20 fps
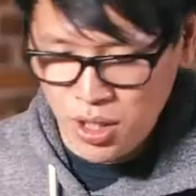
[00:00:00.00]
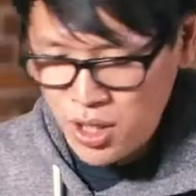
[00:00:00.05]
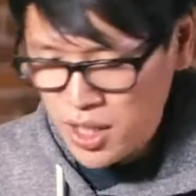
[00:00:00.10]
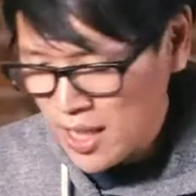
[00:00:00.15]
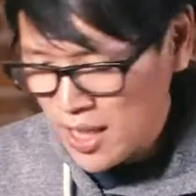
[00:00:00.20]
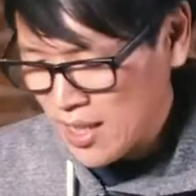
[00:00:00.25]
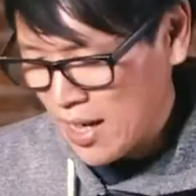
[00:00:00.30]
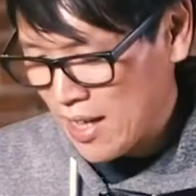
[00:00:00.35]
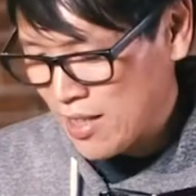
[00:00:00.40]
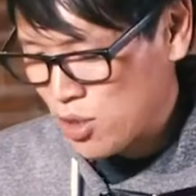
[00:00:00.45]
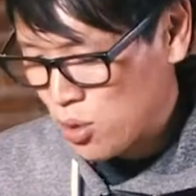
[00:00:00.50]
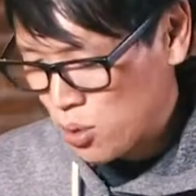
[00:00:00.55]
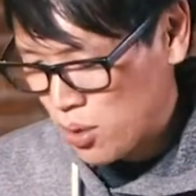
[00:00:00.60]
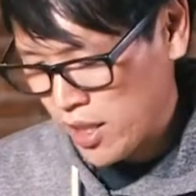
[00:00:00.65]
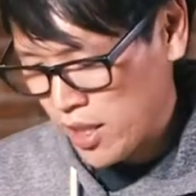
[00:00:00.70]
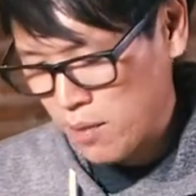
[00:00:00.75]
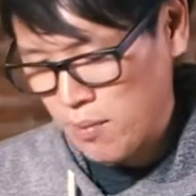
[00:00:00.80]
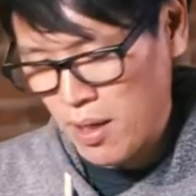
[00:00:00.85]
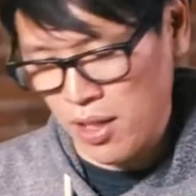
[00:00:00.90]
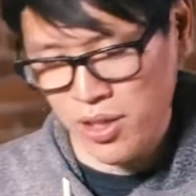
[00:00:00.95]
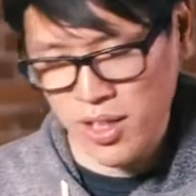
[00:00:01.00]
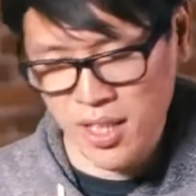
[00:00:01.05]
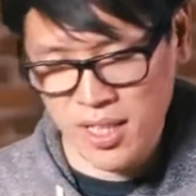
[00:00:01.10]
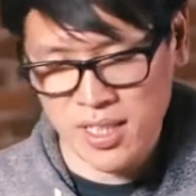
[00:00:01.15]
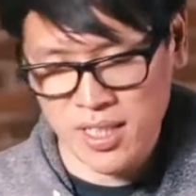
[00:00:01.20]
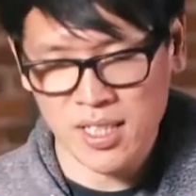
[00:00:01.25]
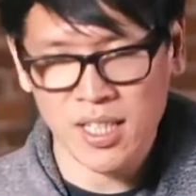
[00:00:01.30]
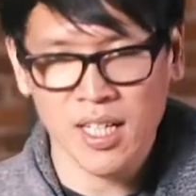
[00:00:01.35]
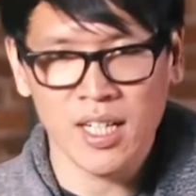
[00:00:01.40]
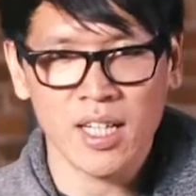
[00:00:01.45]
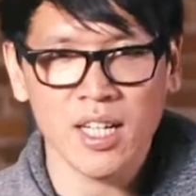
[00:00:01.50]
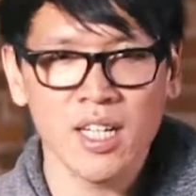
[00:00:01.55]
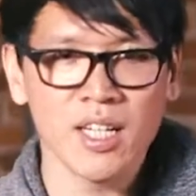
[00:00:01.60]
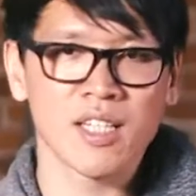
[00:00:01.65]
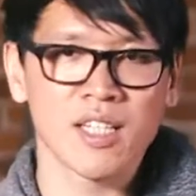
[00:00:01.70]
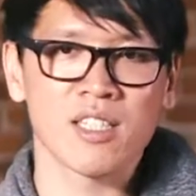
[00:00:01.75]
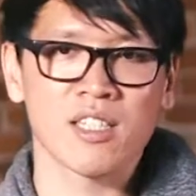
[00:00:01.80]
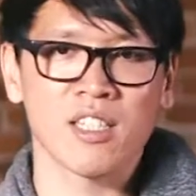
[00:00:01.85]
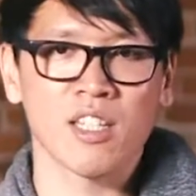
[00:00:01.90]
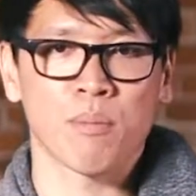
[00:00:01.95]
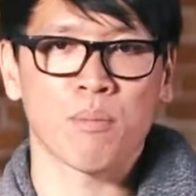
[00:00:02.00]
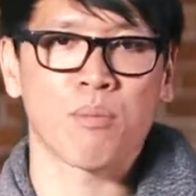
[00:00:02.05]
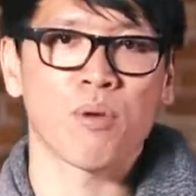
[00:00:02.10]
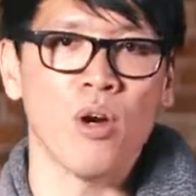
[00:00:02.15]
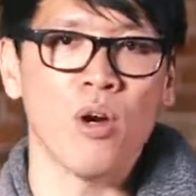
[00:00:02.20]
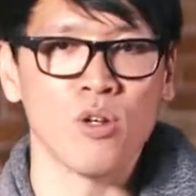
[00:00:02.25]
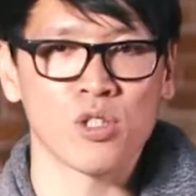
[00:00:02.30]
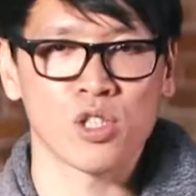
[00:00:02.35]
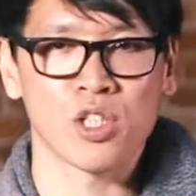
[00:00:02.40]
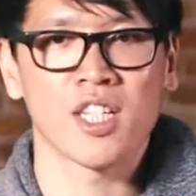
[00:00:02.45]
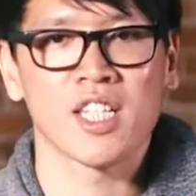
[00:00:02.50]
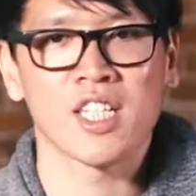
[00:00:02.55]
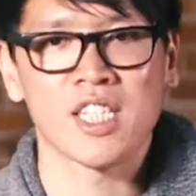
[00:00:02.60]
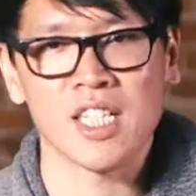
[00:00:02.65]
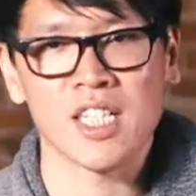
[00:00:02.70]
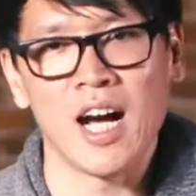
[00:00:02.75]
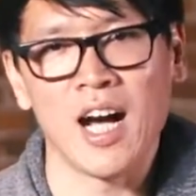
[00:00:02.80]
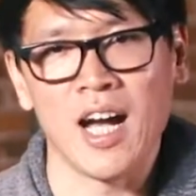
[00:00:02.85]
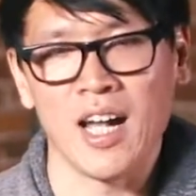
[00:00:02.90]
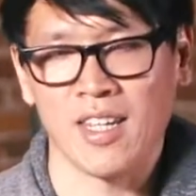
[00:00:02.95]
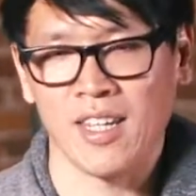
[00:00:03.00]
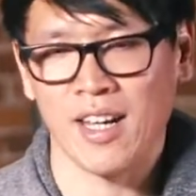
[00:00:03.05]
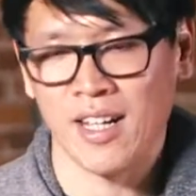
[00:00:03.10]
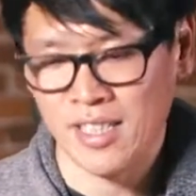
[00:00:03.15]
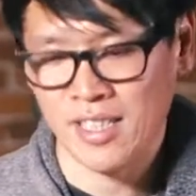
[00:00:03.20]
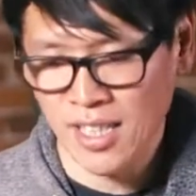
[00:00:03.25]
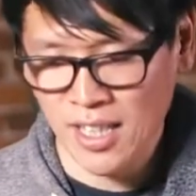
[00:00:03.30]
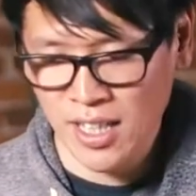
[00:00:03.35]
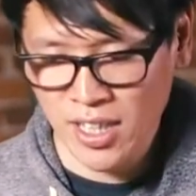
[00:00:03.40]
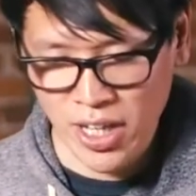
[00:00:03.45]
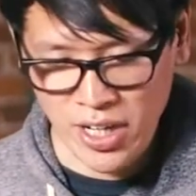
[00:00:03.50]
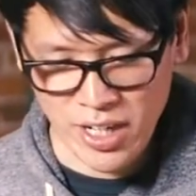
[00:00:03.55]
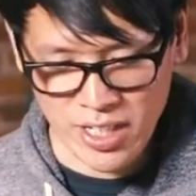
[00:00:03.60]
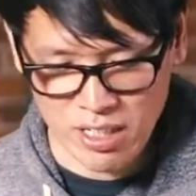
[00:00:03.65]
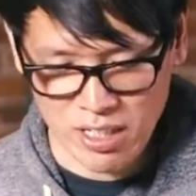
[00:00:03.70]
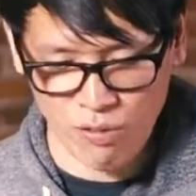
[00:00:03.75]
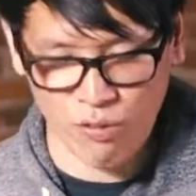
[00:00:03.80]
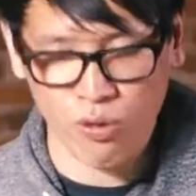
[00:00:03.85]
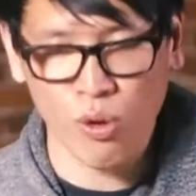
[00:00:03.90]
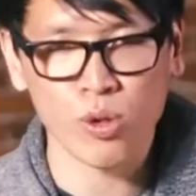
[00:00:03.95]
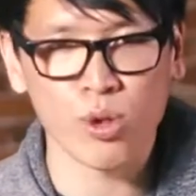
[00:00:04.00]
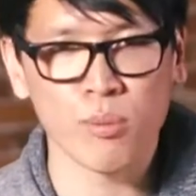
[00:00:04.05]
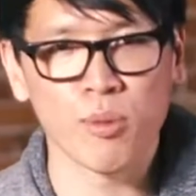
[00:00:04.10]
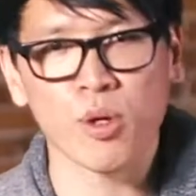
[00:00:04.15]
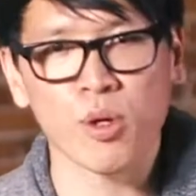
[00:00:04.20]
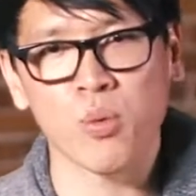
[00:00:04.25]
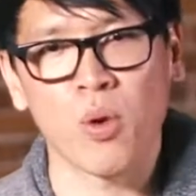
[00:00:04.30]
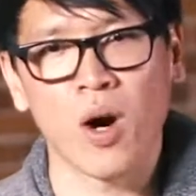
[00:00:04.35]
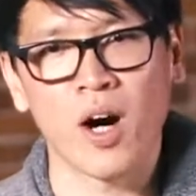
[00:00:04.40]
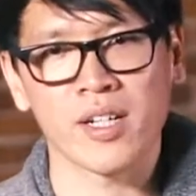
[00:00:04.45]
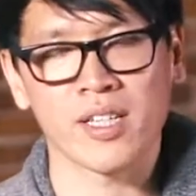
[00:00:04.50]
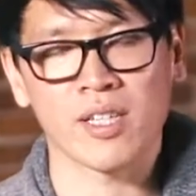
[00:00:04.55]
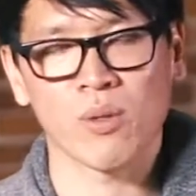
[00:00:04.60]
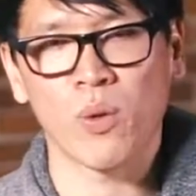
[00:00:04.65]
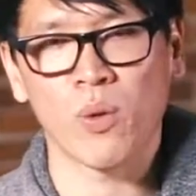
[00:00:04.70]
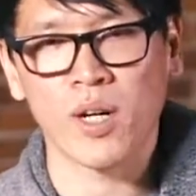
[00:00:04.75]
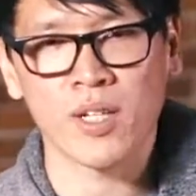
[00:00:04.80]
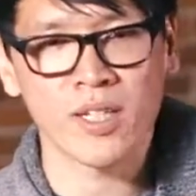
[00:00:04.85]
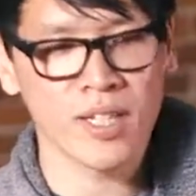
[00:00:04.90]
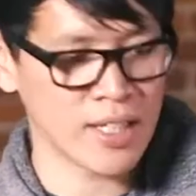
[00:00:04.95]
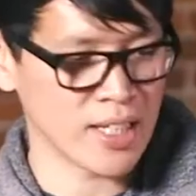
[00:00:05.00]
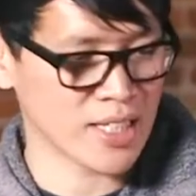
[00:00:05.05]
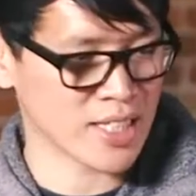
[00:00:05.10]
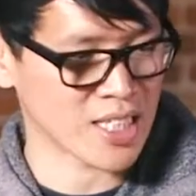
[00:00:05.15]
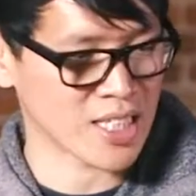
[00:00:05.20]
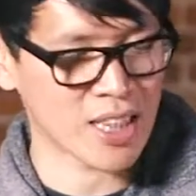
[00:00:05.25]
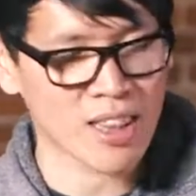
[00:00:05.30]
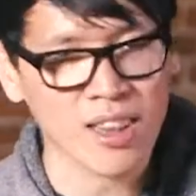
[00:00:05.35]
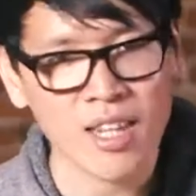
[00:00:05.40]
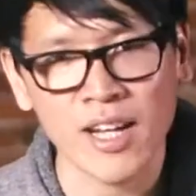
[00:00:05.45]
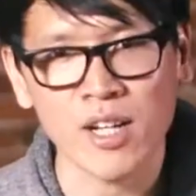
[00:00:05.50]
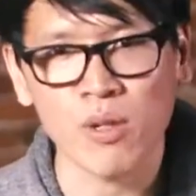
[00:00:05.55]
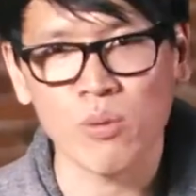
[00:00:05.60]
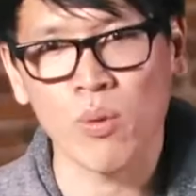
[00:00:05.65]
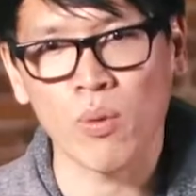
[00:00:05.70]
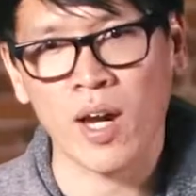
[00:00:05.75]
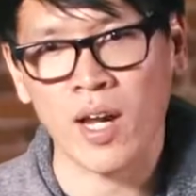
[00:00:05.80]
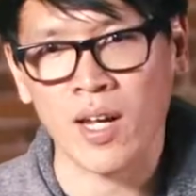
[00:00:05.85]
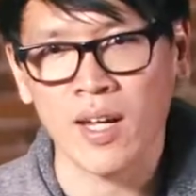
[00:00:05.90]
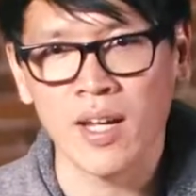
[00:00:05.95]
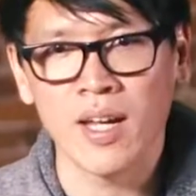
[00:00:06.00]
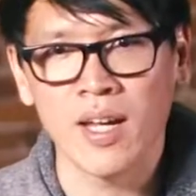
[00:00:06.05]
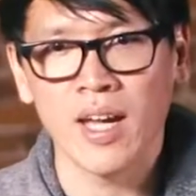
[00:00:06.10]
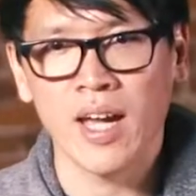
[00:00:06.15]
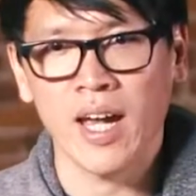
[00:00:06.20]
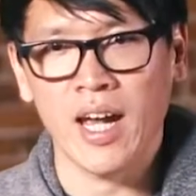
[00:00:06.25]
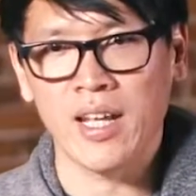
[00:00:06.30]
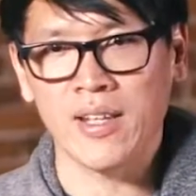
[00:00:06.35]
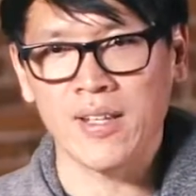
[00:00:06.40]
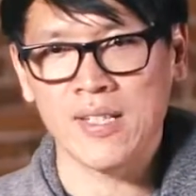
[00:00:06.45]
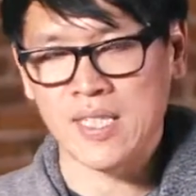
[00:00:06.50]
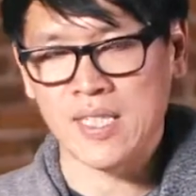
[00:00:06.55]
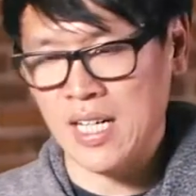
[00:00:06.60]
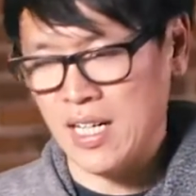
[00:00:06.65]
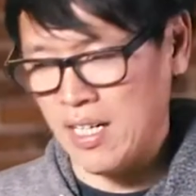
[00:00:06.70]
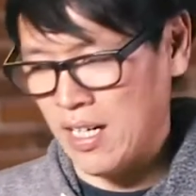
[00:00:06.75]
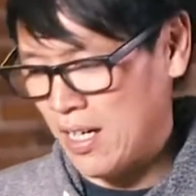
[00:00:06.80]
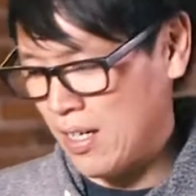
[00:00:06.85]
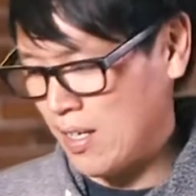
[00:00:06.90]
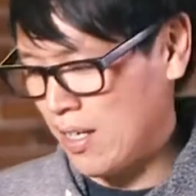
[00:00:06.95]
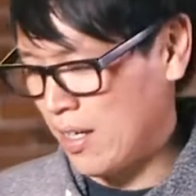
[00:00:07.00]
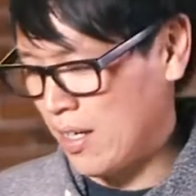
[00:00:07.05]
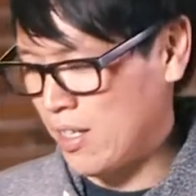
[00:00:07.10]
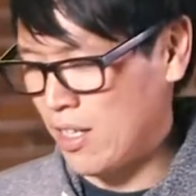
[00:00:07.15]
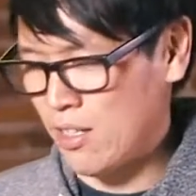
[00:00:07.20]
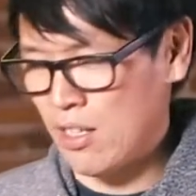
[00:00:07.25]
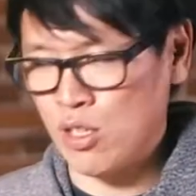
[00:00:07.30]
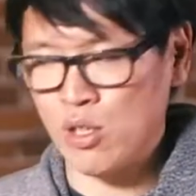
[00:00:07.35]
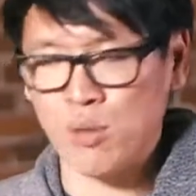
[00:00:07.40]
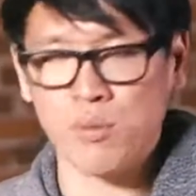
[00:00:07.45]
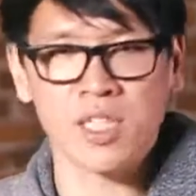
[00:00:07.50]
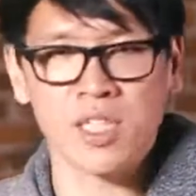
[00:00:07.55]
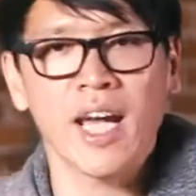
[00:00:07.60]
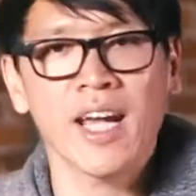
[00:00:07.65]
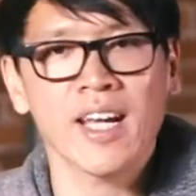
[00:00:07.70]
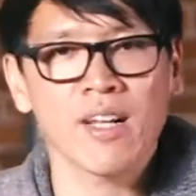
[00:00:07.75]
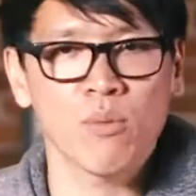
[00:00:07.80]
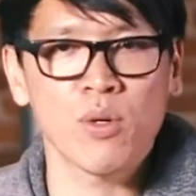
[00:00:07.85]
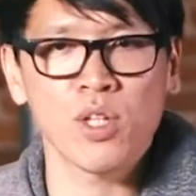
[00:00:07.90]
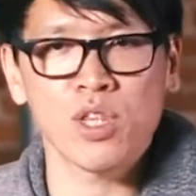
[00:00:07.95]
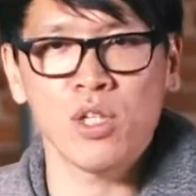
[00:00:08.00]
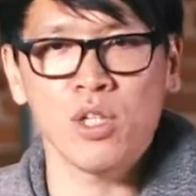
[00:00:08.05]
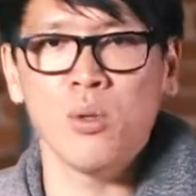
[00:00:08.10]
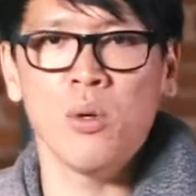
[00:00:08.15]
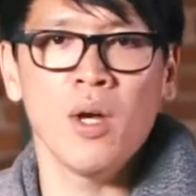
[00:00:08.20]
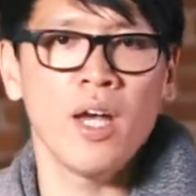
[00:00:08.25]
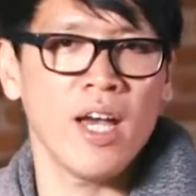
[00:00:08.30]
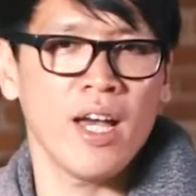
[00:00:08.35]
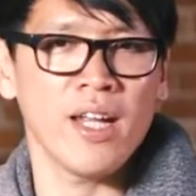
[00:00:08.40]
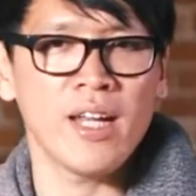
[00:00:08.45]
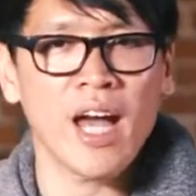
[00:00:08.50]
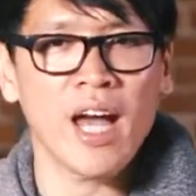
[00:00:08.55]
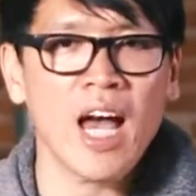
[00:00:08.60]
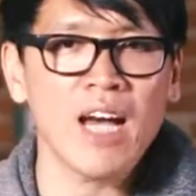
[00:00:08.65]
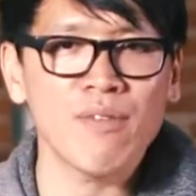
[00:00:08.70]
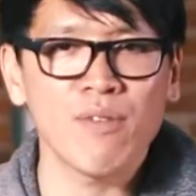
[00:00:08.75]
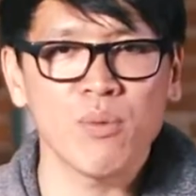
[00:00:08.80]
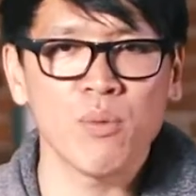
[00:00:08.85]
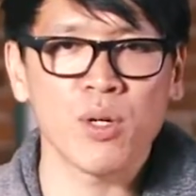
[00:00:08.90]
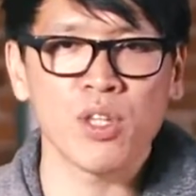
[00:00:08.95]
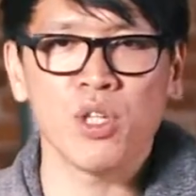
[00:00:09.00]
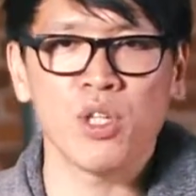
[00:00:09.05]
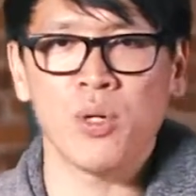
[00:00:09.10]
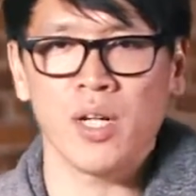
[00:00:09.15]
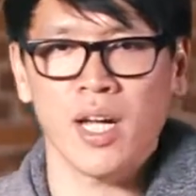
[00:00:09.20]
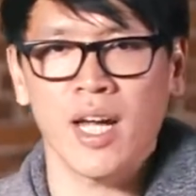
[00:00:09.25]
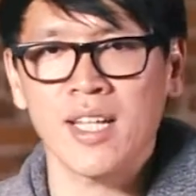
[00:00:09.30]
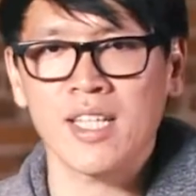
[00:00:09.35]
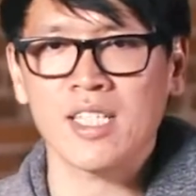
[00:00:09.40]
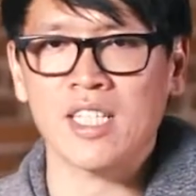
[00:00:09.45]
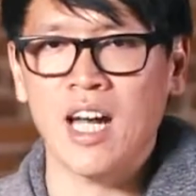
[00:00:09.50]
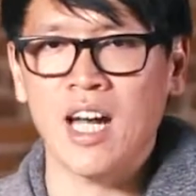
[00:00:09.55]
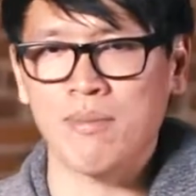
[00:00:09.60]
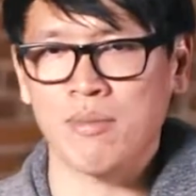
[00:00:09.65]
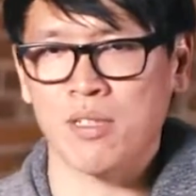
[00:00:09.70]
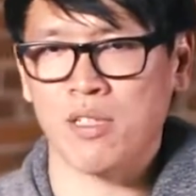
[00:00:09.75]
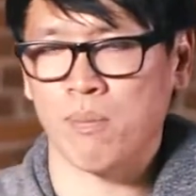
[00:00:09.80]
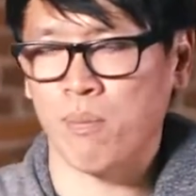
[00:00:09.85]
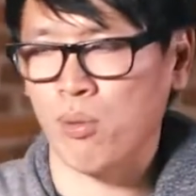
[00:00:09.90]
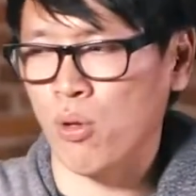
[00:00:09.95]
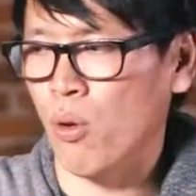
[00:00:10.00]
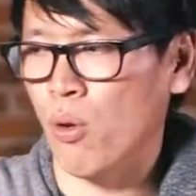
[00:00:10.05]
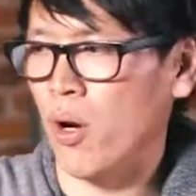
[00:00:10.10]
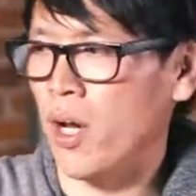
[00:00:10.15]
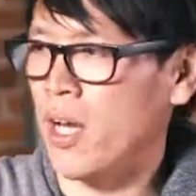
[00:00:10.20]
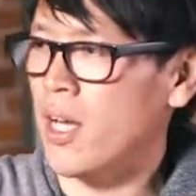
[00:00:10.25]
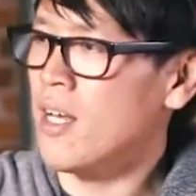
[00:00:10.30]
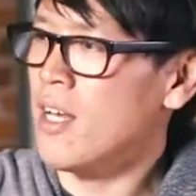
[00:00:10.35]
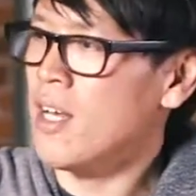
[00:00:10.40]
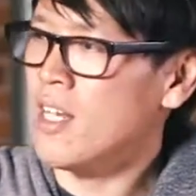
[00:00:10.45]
thing that I do like about this is the approach, the design, the idea that it's a foldable quad, the idea that it's lightweight, and this kind of the idea that you can take it with you and have it with you at any time to deploy,